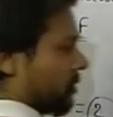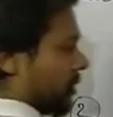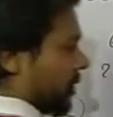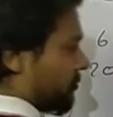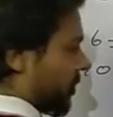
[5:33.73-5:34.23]

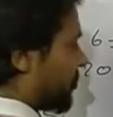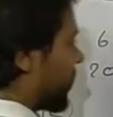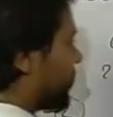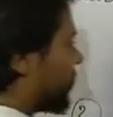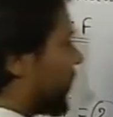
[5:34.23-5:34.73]
if I
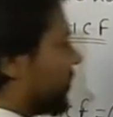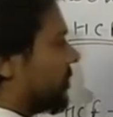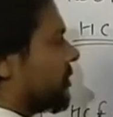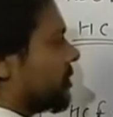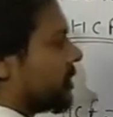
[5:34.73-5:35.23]
multiply
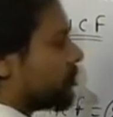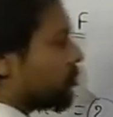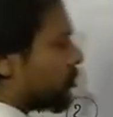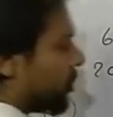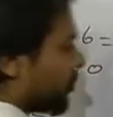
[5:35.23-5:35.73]
this
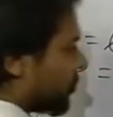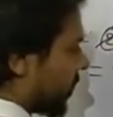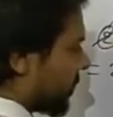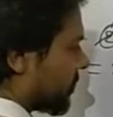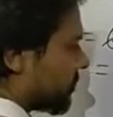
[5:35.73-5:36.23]
2 into
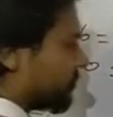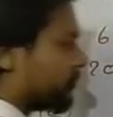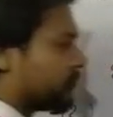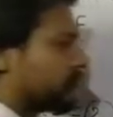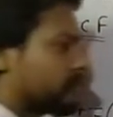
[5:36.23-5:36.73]
that,
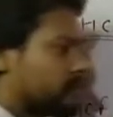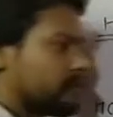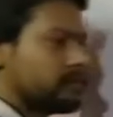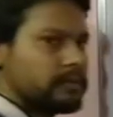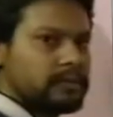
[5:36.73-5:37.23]

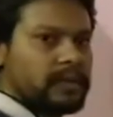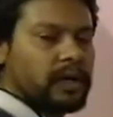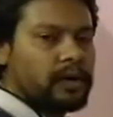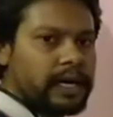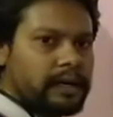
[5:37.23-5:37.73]

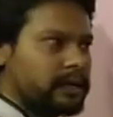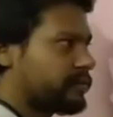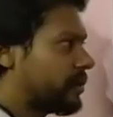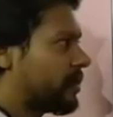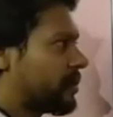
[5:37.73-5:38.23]
okay, if
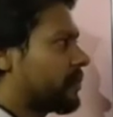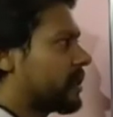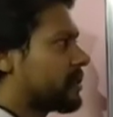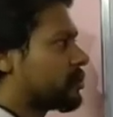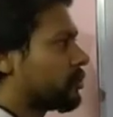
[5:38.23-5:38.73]
I multiply
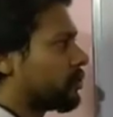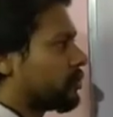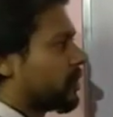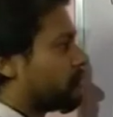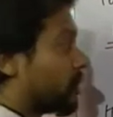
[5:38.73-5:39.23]
this 2 into
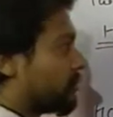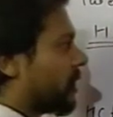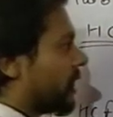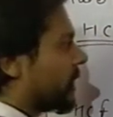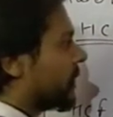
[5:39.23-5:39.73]
that, what will
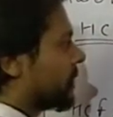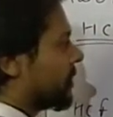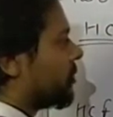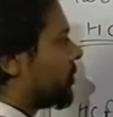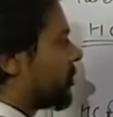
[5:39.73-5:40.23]
I get?
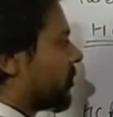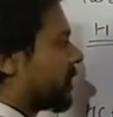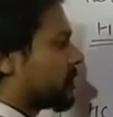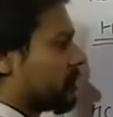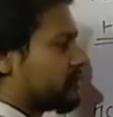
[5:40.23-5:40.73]
The
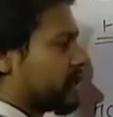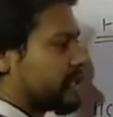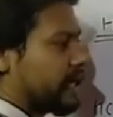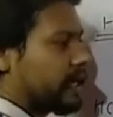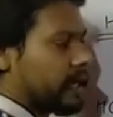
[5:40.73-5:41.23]
multiplication of 6
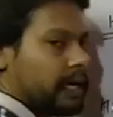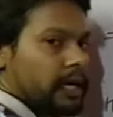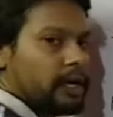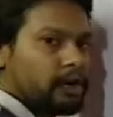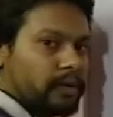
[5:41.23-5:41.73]
and
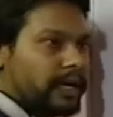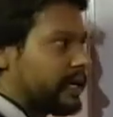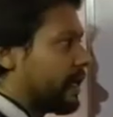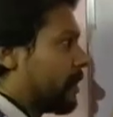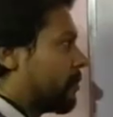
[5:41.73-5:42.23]
20.
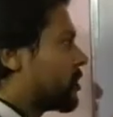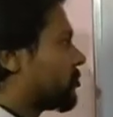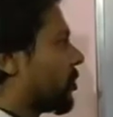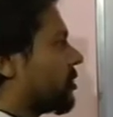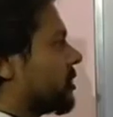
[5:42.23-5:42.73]
It means
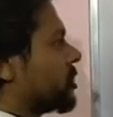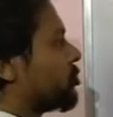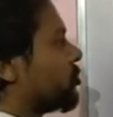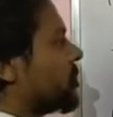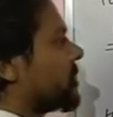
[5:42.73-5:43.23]
what? This
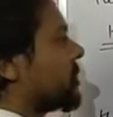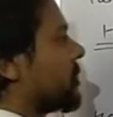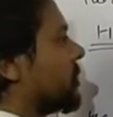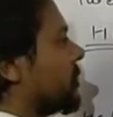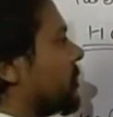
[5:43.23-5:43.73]
2 is
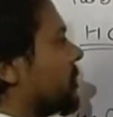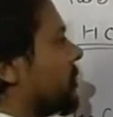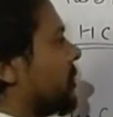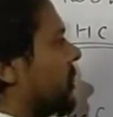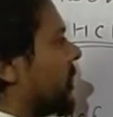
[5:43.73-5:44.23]

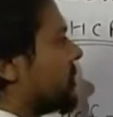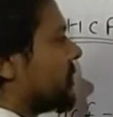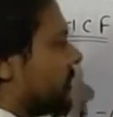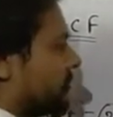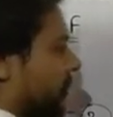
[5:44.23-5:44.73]

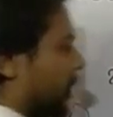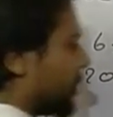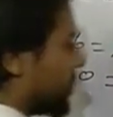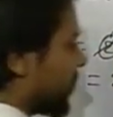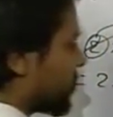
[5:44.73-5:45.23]
HCF
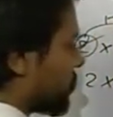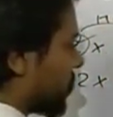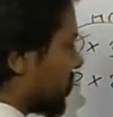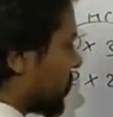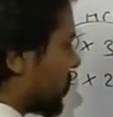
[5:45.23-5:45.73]
and that is what?